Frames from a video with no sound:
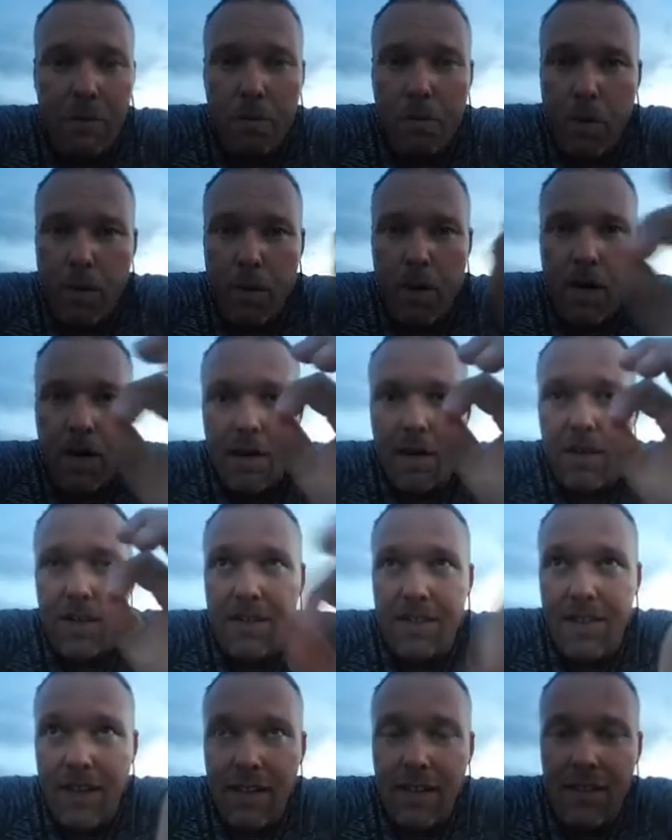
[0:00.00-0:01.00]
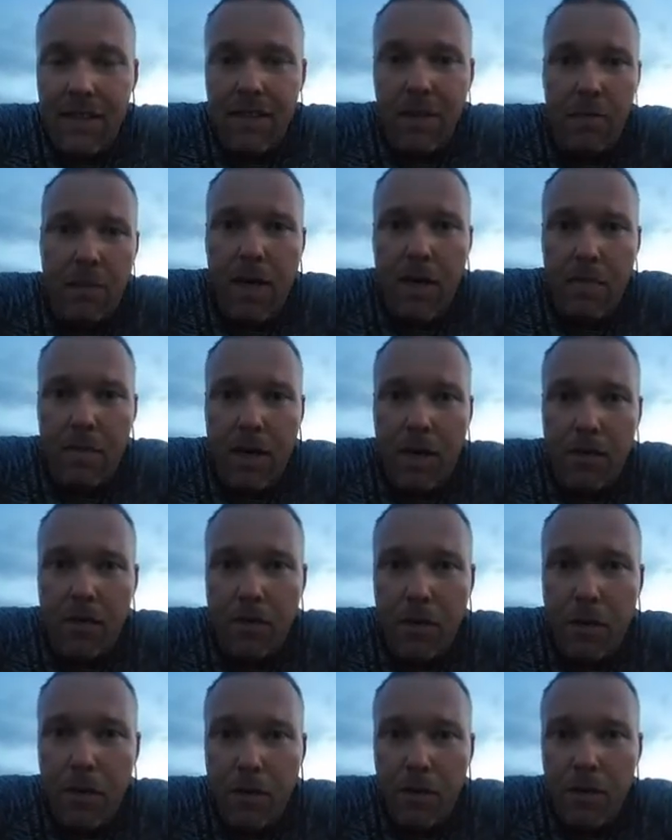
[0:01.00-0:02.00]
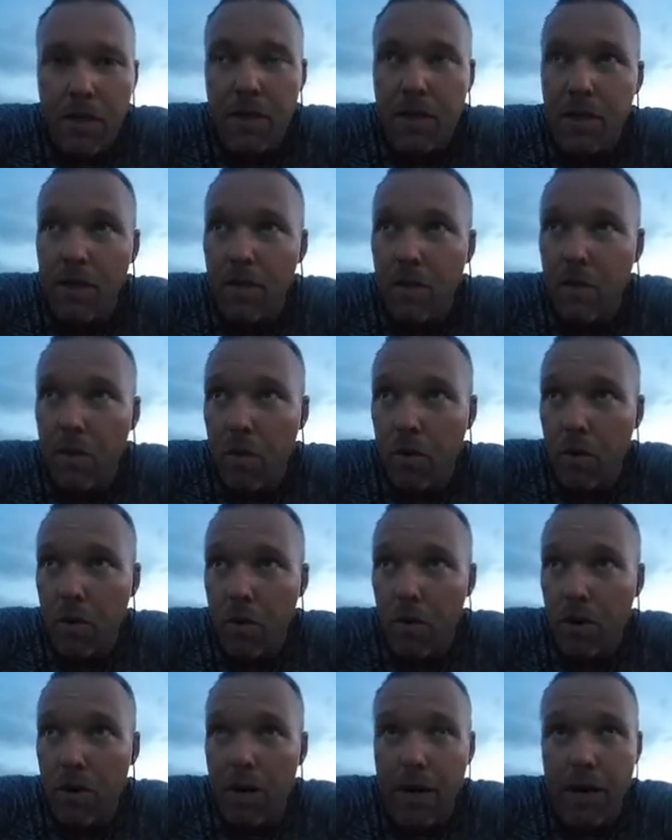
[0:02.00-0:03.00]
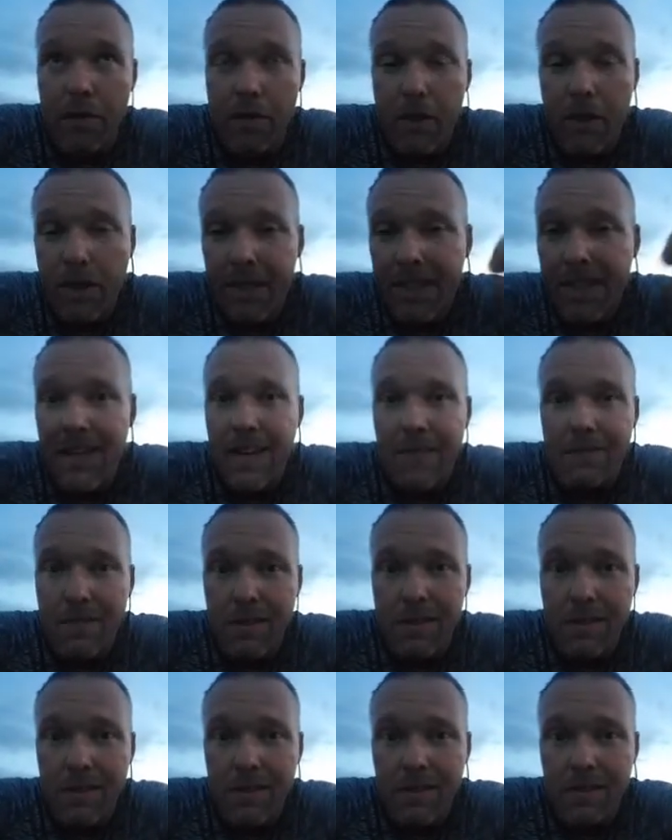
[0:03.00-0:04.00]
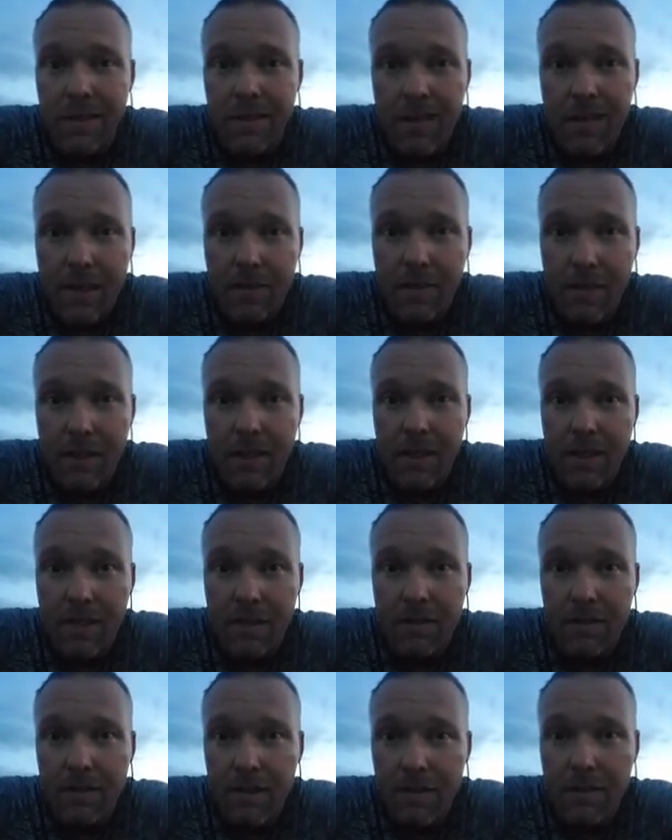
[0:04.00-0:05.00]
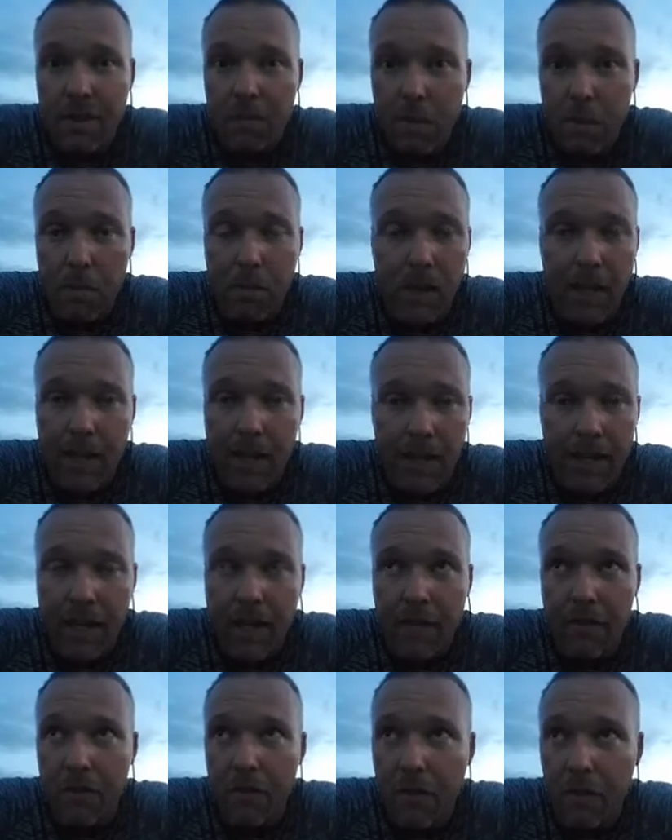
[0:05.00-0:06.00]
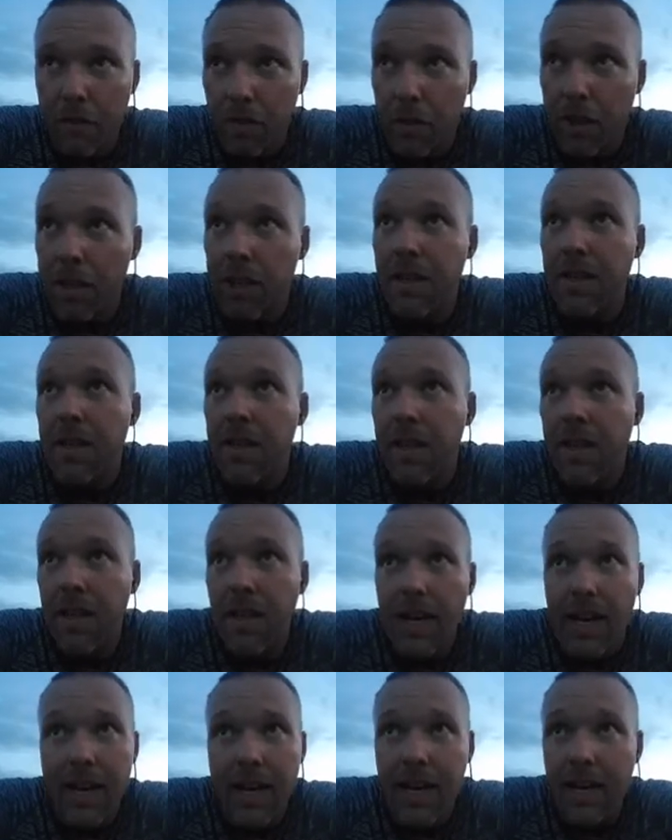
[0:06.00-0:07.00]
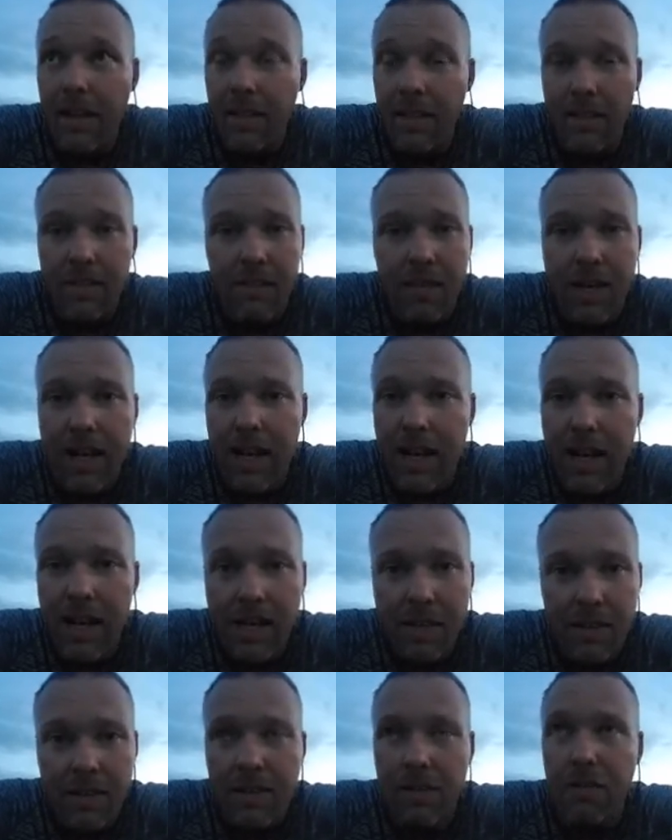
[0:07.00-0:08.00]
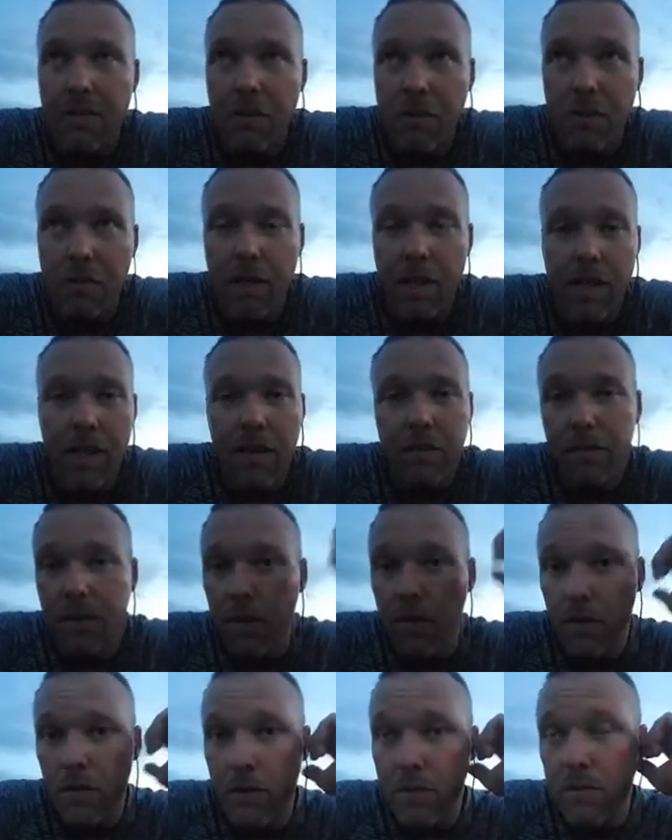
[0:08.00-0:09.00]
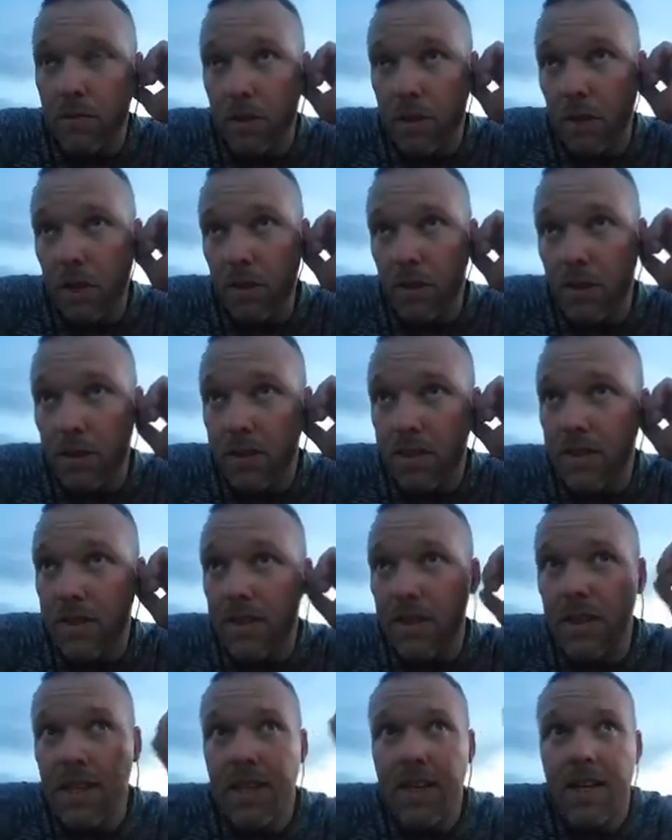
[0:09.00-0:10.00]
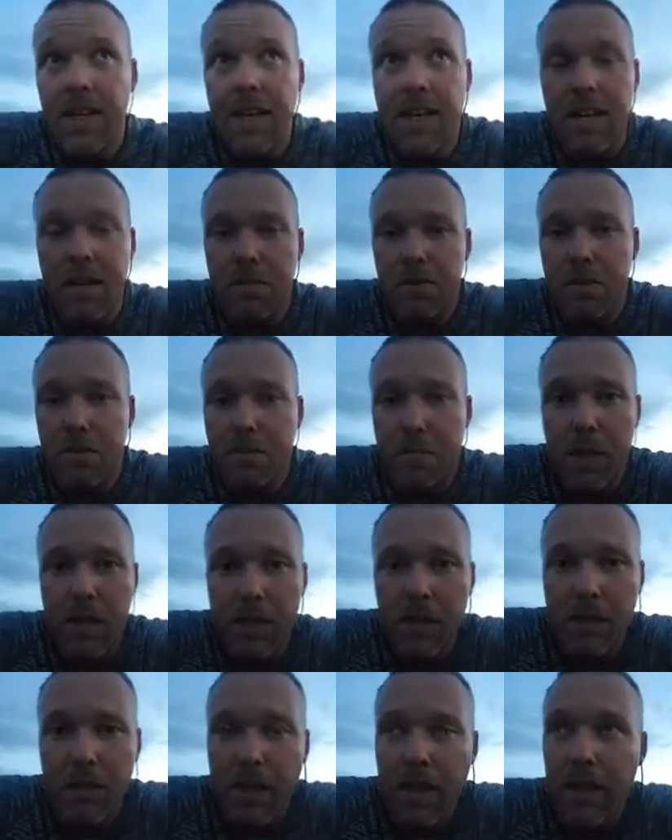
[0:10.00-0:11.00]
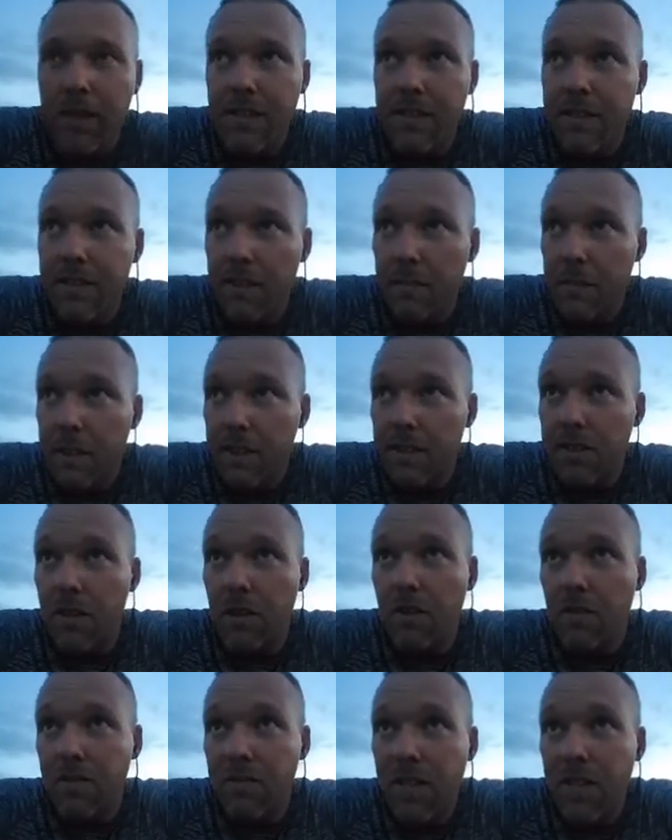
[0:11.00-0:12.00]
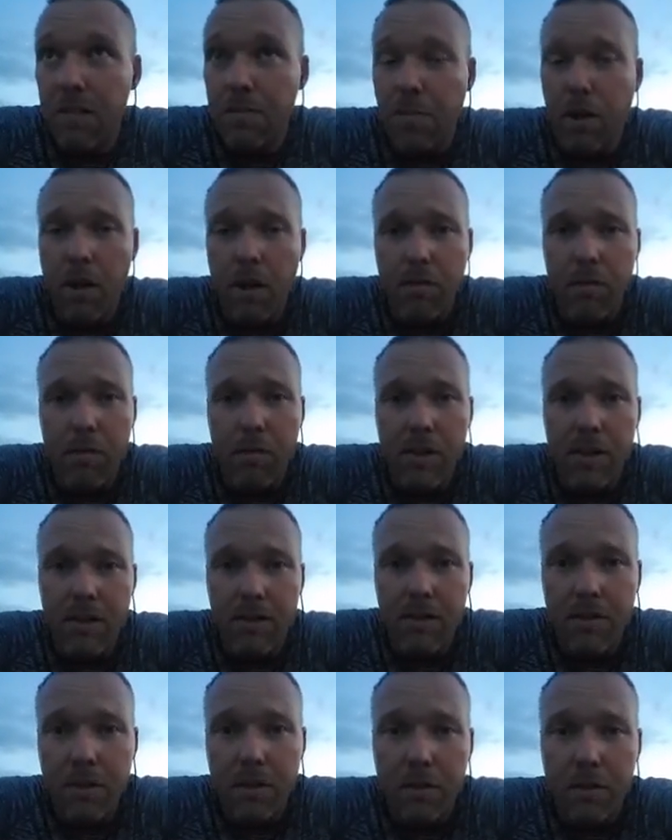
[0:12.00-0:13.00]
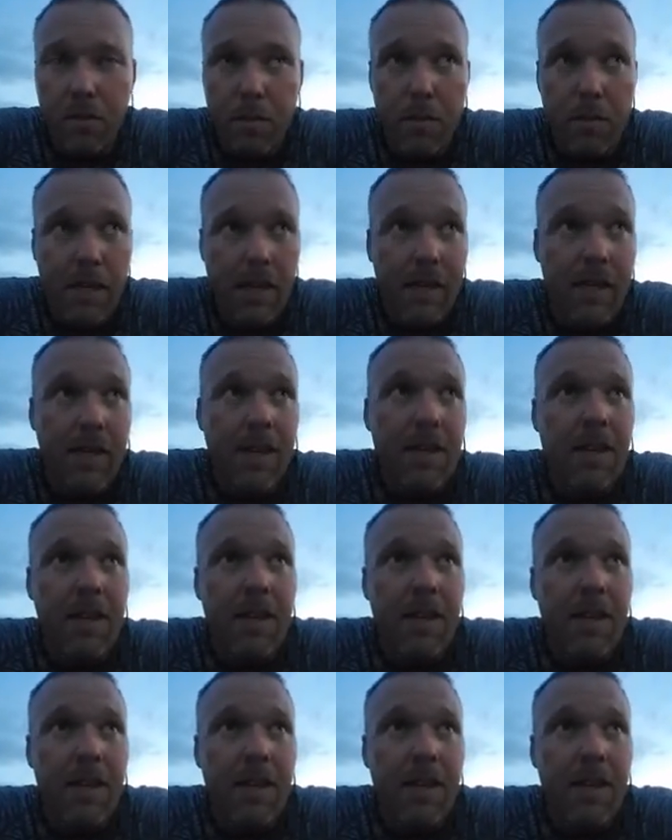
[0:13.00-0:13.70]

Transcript: to prepare exactly the right amount of food, or I feel like I have to eat everything that's on my plate. I can't throw it away. I hate throwing away leftovers regardless. And it's just been ingrained into me. So that's part of a reason too for me.